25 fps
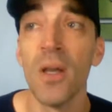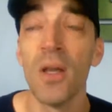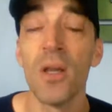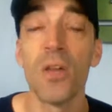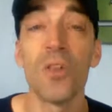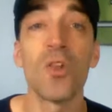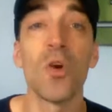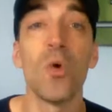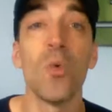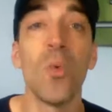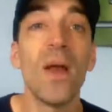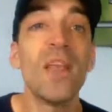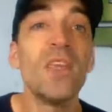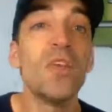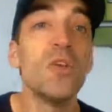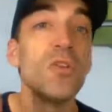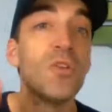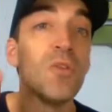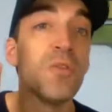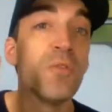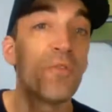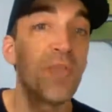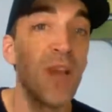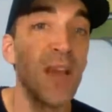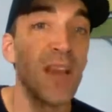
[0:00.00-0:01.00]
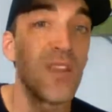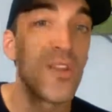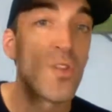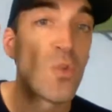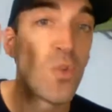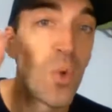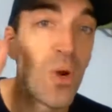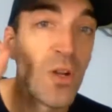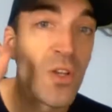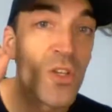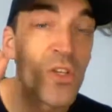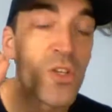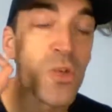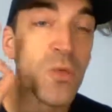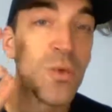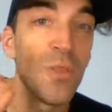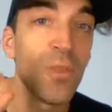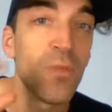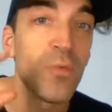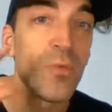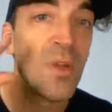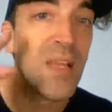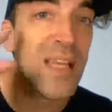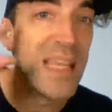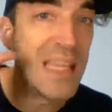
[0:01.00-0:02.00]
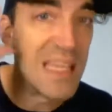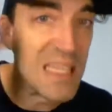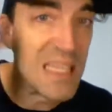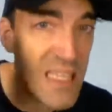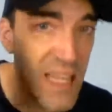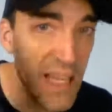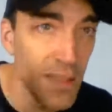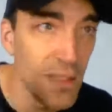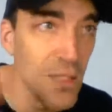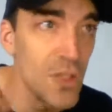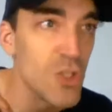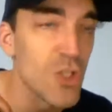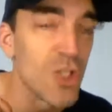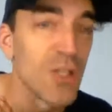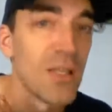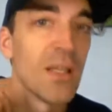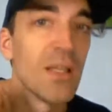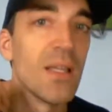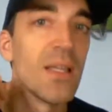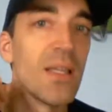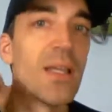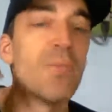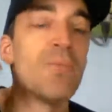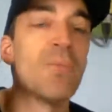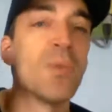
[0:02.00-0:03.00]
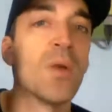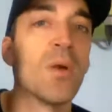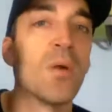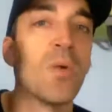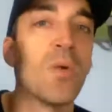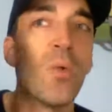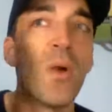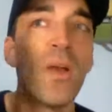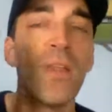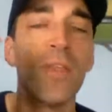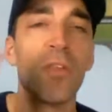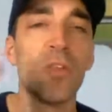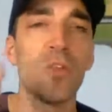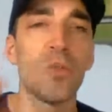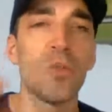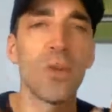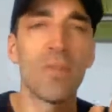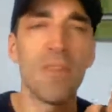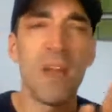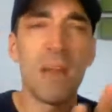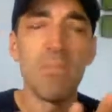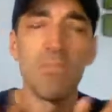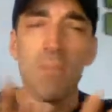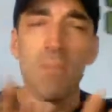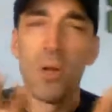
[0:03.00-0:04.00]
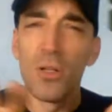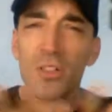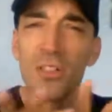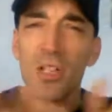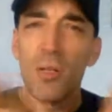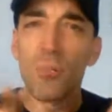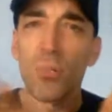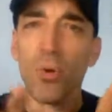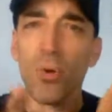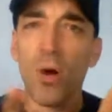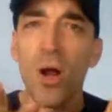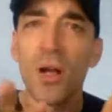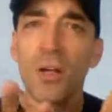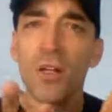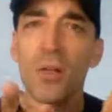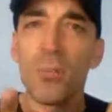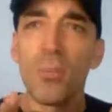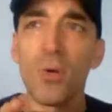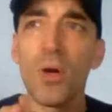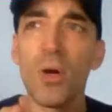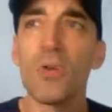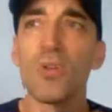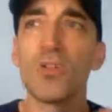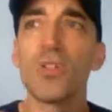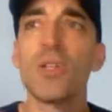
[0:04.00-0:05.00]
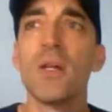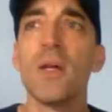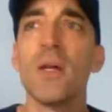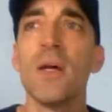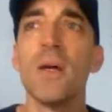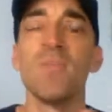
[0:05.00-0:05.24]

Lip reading: So when you do phases 1, 2, and 3 intelligently with sort of a multi-pronged approach,